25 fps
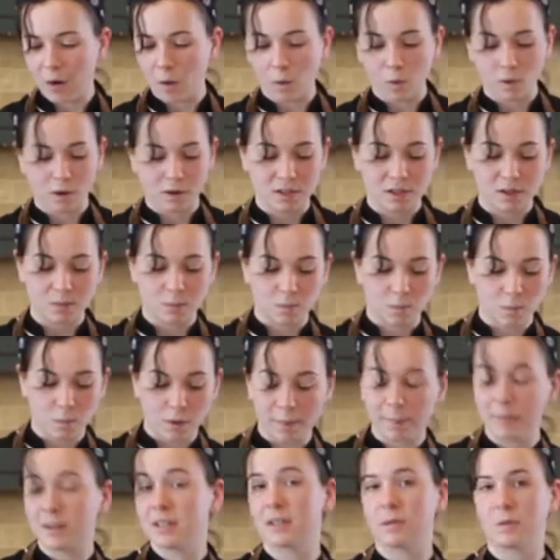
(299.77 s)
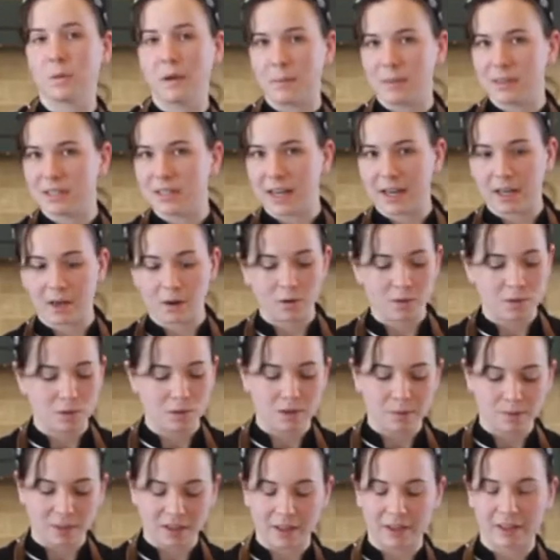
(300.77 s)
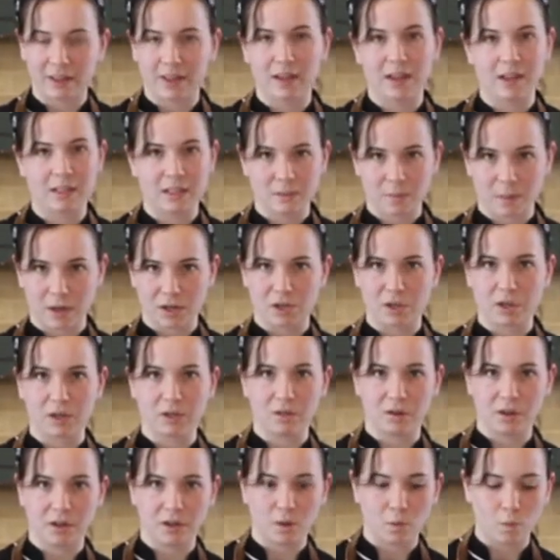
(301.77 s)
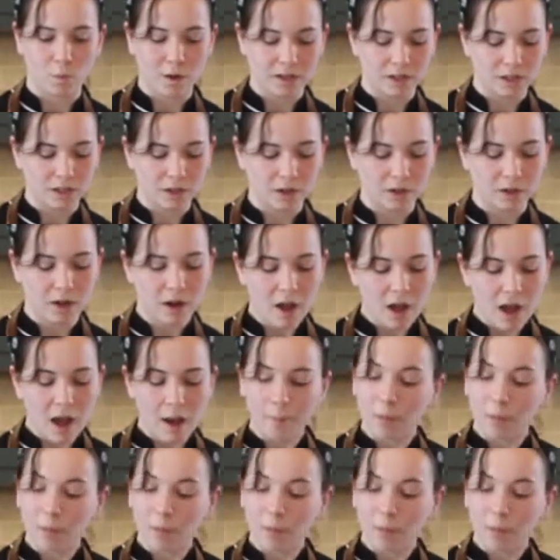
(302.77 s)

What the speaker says: or some whipped sweet potatoes or something like that, especially during the winter.